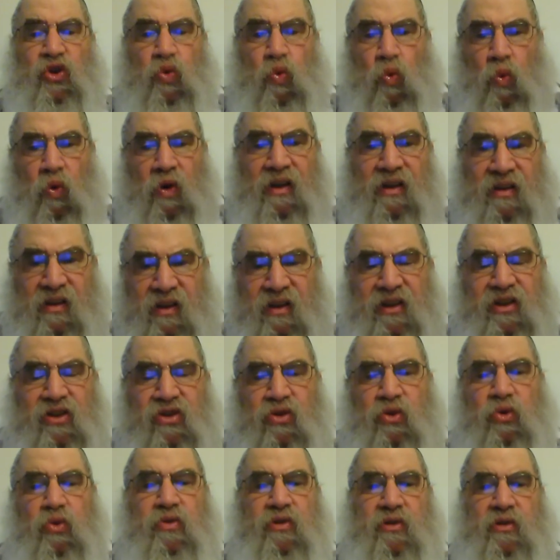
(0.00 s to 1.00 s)
at least
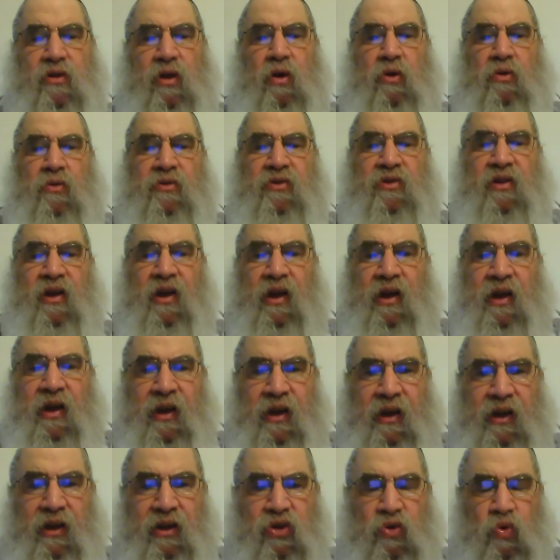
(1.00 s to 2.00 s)
two stones
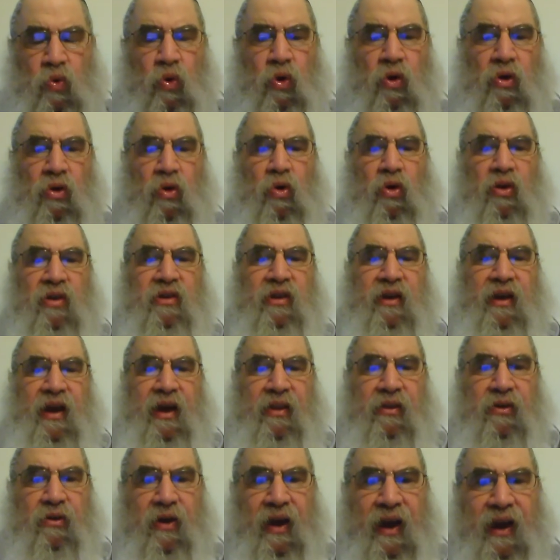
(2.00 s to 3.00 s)
in each wall,
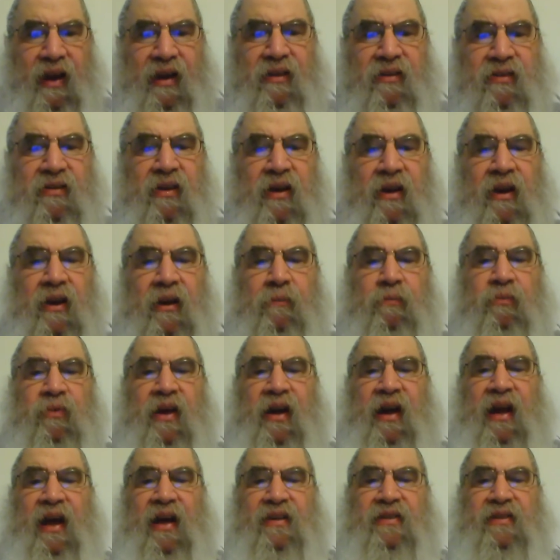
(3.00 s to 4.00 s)
altogether eight. It
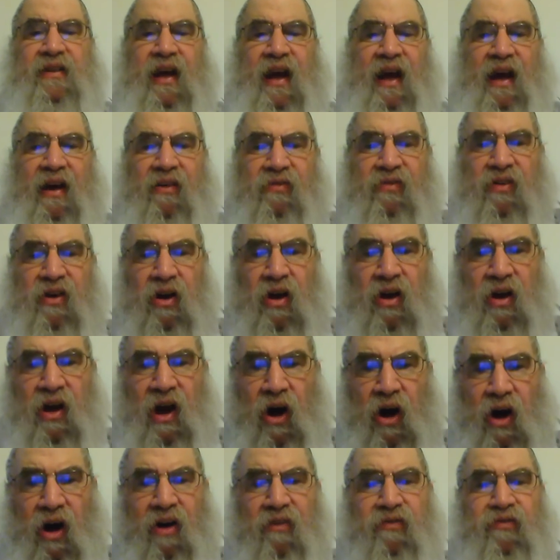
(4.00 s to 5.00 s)
has to have
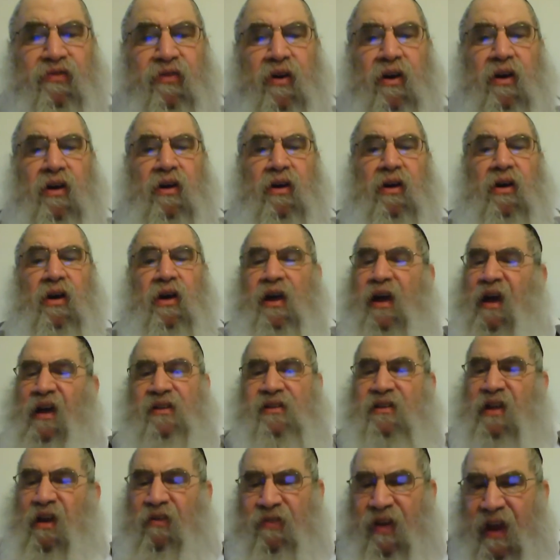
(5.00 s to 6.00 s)
offer, it has to
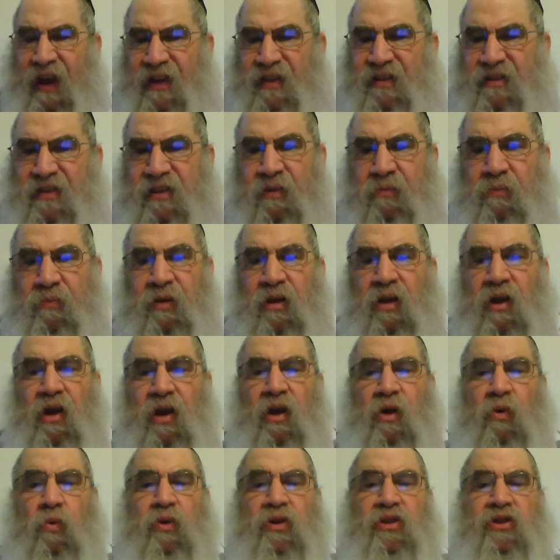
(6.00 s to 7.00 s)
have eitzim,
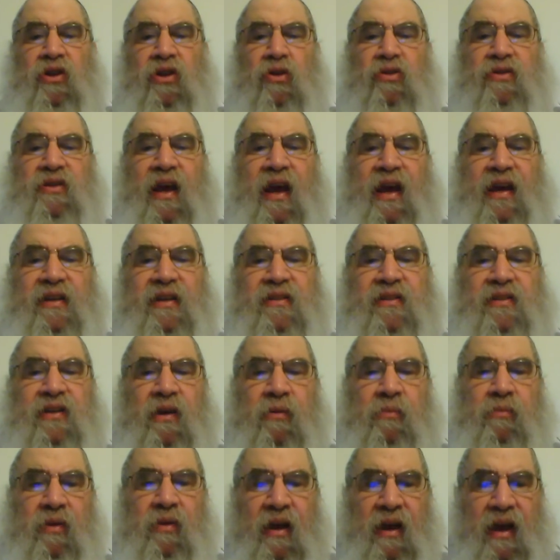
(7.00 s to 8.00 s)
which those eitzim
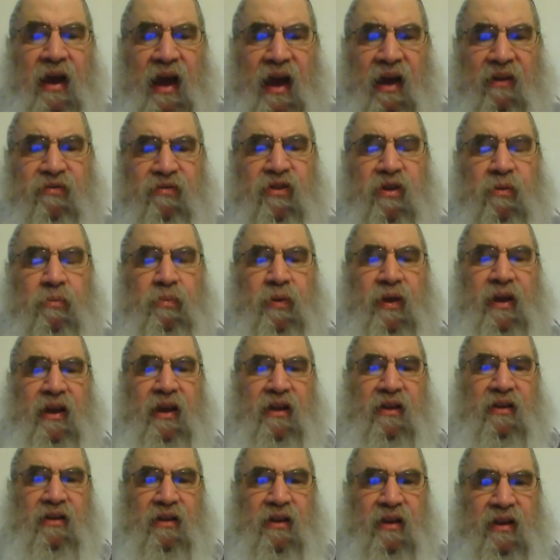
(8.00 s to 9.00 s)
have to be
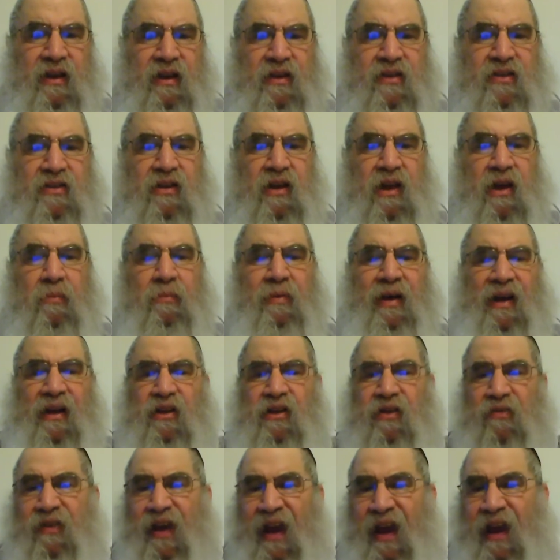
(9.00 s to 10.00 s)
at least the amount
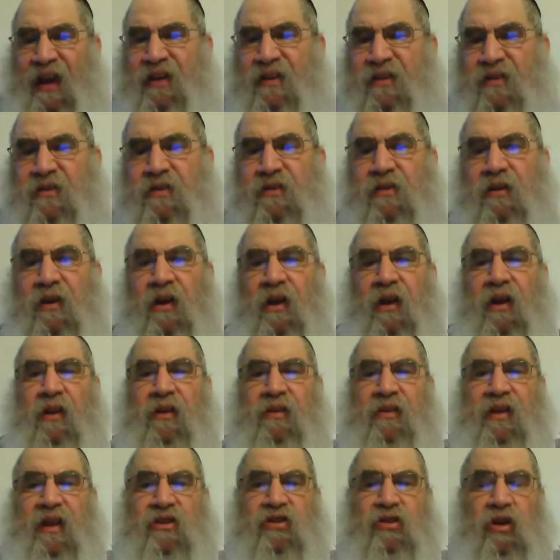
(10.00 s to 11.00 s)
of eights
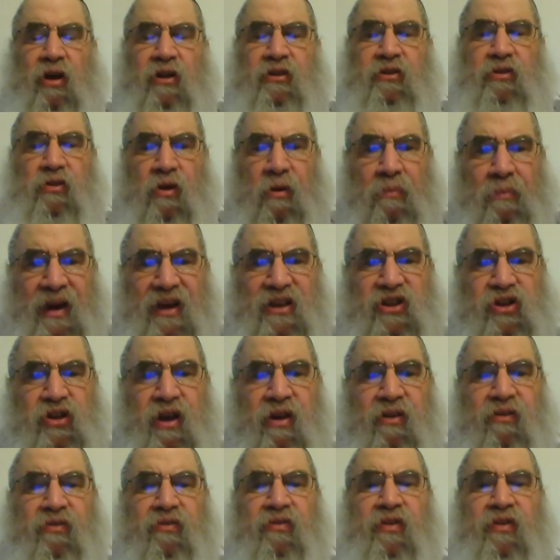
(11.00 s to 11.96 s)
that's under a mashkev,